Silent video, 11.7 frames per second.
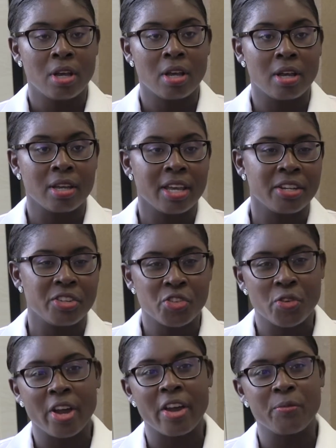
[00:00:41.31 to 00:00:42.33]
uh, kind of
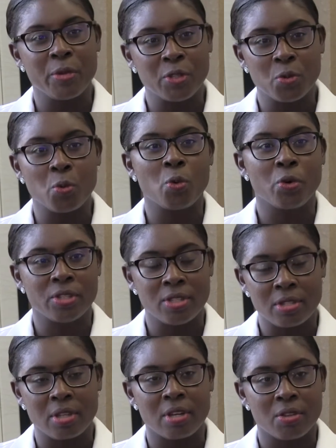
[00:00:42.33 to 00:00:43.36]
drive me
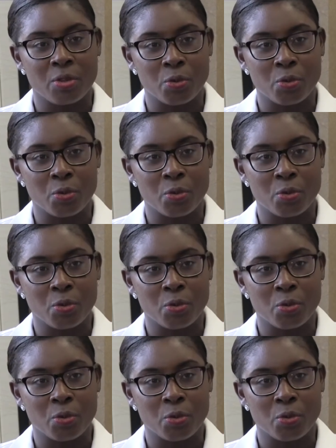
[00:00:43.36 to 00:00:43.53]
towards the,